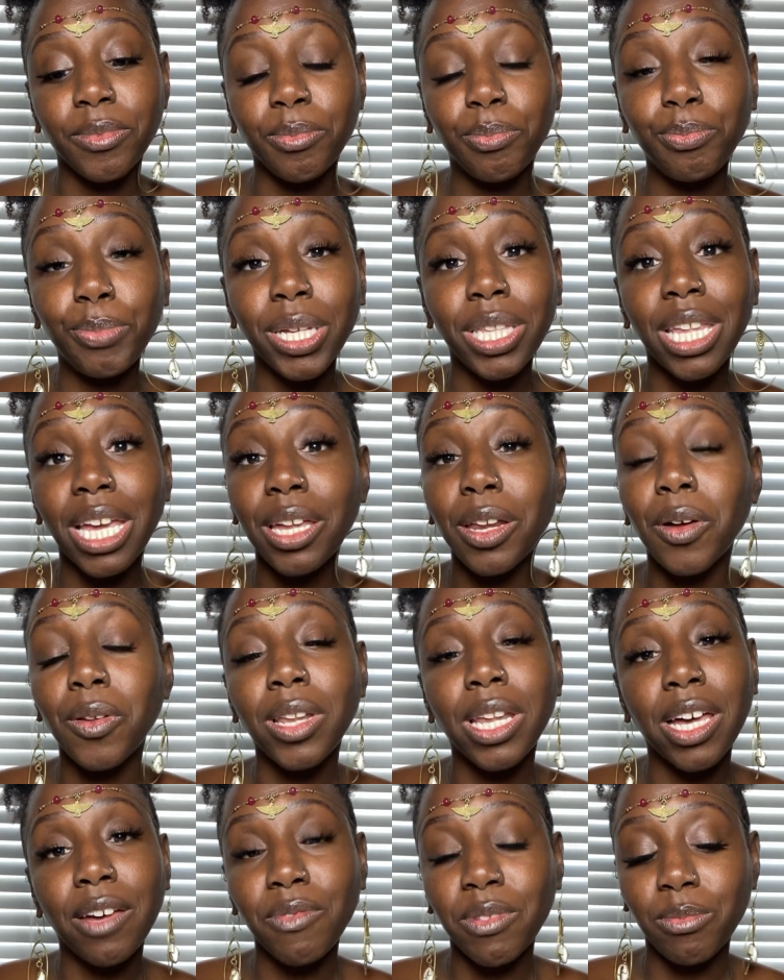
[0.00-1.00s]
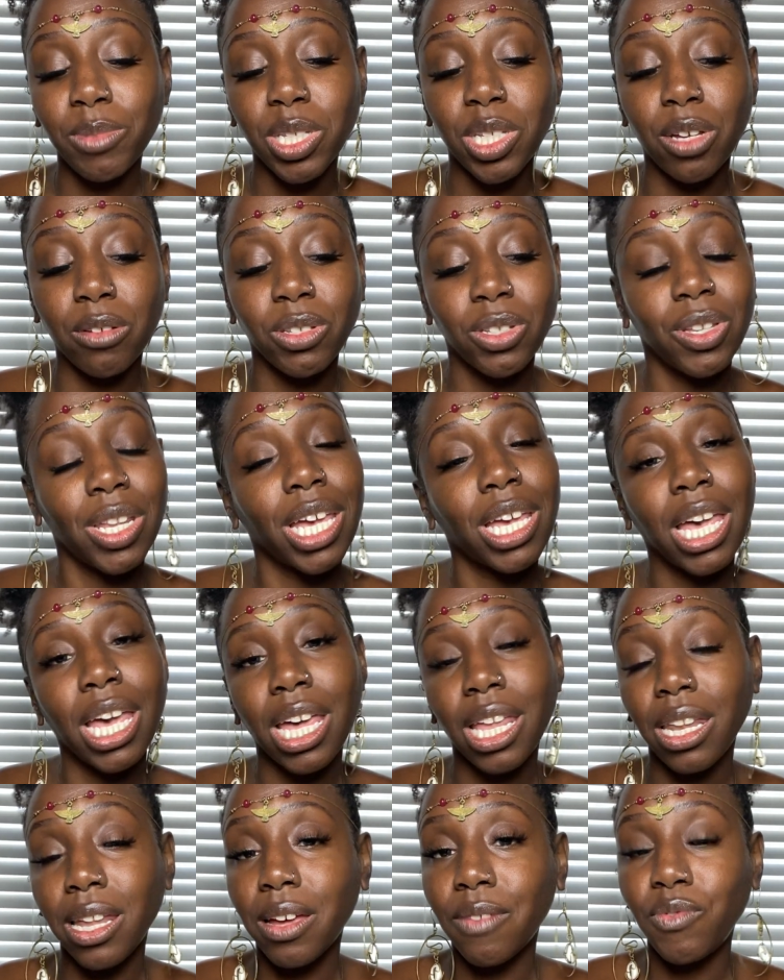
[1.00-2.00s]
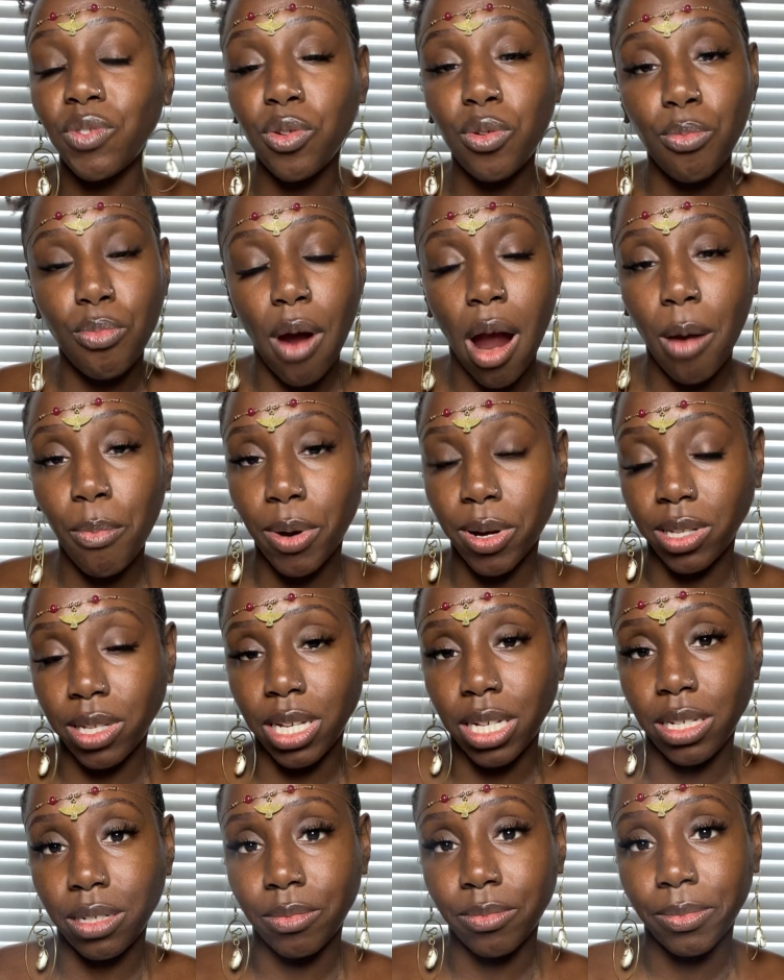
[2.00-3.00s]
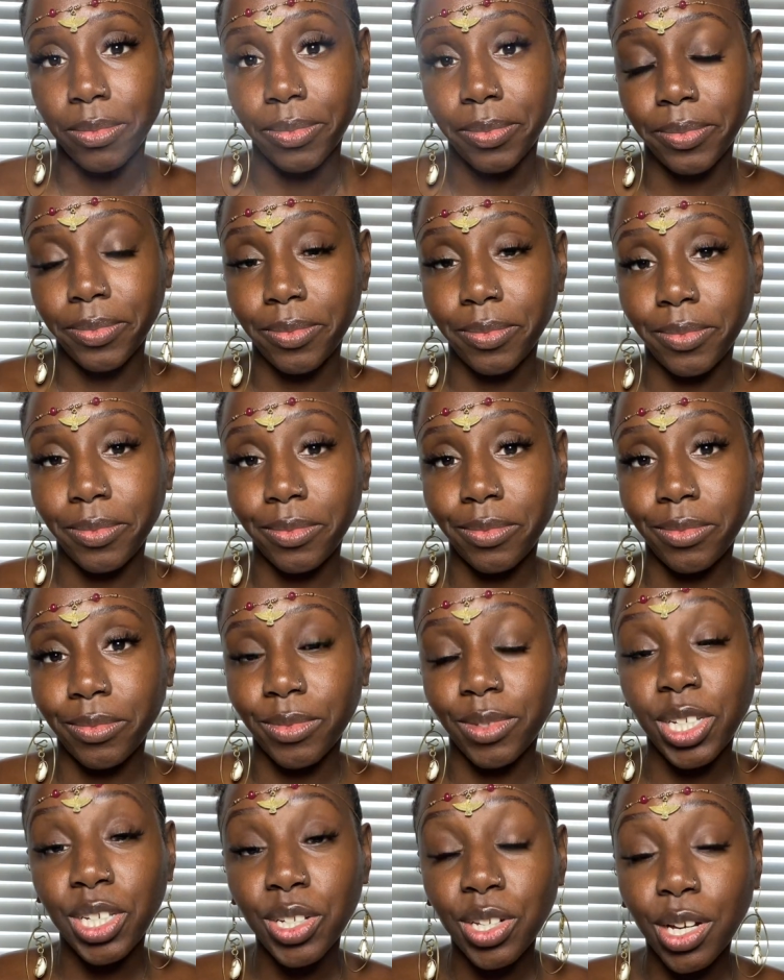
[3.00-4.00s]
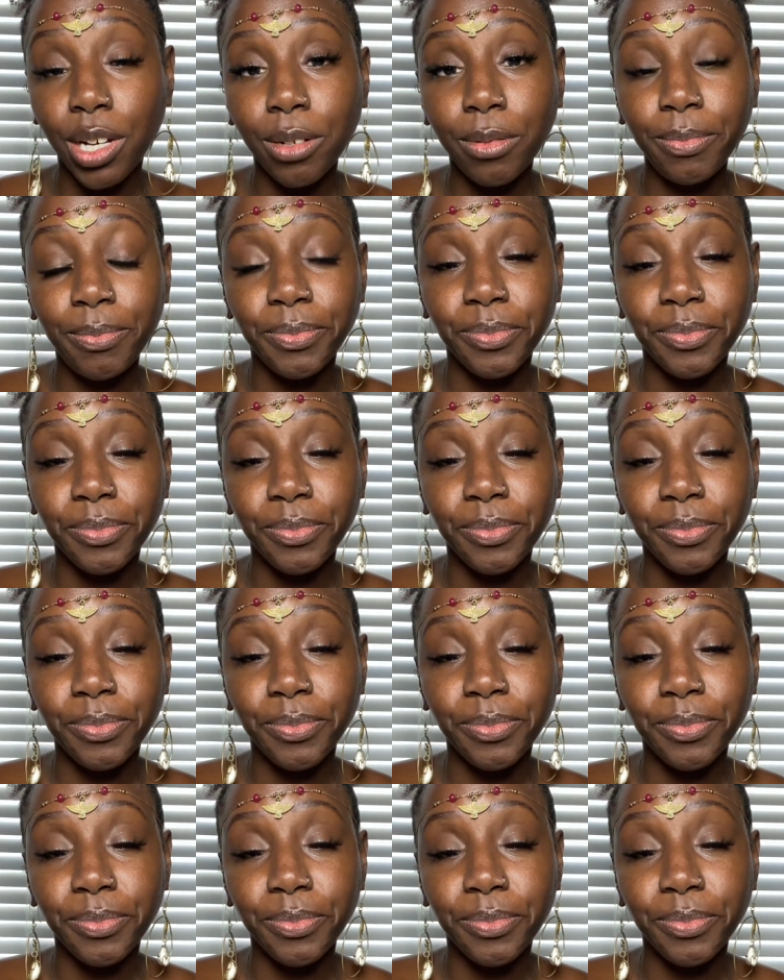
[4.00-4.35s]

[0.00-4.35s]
But they don't love themselves, so they can't love you properly. You know?